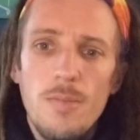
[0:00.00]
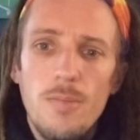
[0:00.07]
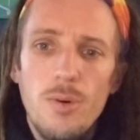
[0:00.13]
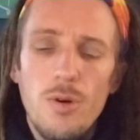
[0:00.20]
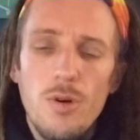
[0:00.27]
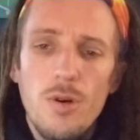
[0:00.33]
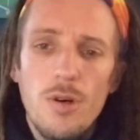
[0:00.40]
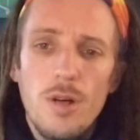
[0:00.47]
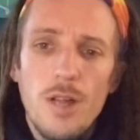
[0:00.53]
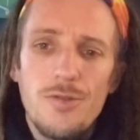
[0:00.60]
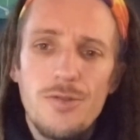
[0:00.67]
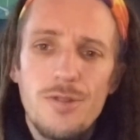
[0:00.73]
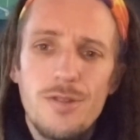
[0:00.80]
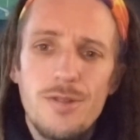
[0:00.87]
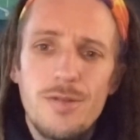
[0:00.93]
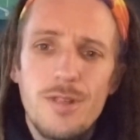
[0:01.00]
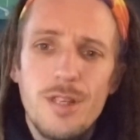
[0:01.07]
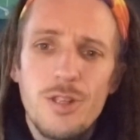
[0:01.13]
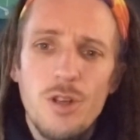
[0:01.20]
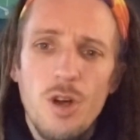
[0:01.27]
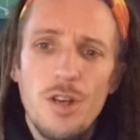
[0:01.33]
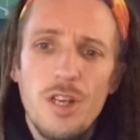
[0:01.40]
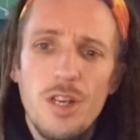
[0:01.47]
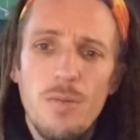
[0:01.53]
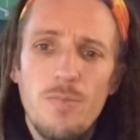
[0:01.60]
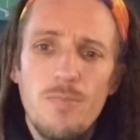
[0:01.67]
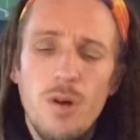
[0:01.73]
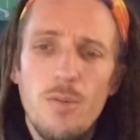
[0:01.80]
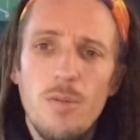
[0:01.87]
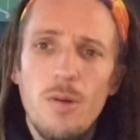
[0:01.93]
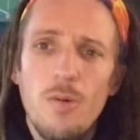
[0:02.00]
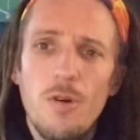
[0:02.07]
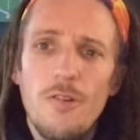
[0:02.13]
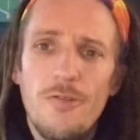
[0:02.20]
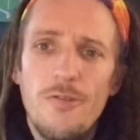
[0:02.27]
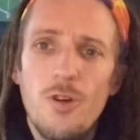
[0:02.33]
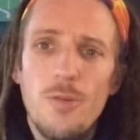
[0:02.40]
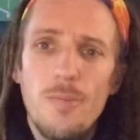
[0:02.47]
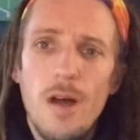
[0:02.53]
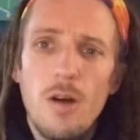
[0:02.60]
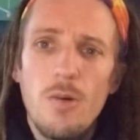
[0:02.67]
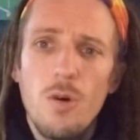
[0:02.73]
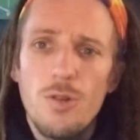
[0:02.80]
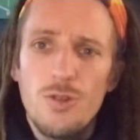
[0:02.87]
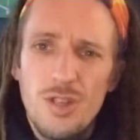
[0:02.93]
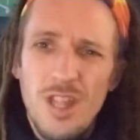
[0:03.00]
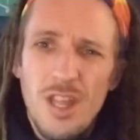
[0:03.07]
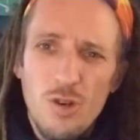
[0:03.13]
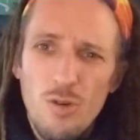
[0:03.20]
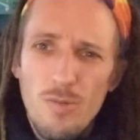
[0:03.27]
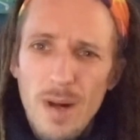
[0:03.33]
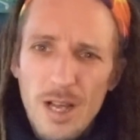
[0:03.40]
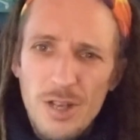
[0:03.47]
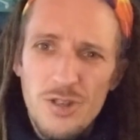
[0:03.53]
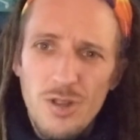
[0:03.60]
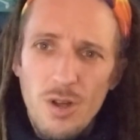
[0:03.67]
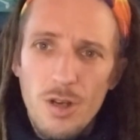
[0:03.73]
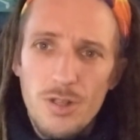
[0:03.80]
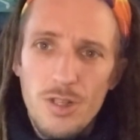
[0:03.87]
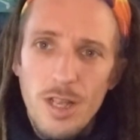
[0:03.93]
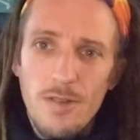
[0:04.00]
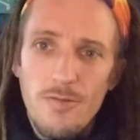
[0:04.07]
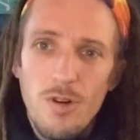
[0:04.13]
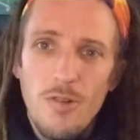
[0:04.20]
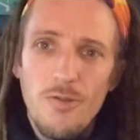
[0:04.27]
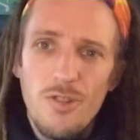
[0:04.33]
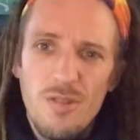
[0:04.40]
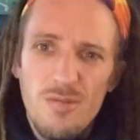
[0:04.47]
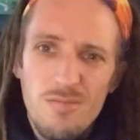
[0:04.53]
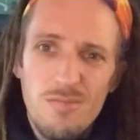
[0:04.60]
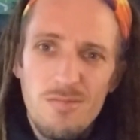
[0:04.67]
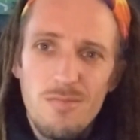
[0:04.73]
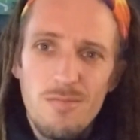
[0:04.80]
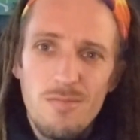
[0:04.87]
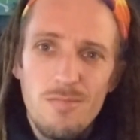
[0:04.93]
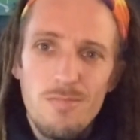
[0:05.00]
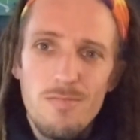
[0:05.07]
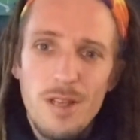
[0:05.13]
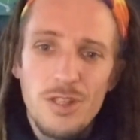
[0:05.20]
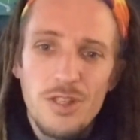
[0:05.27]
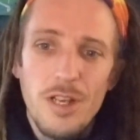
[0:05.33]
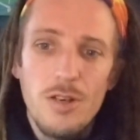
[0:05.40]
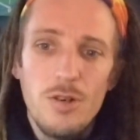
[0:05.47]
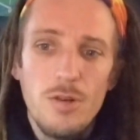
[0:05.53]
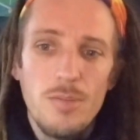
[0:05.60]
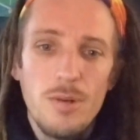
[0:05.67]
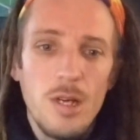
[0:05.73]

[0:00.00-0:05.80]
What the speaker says: but I decided I'd probably want a 3rd metal one so they all matched nicely rather than mixing it up.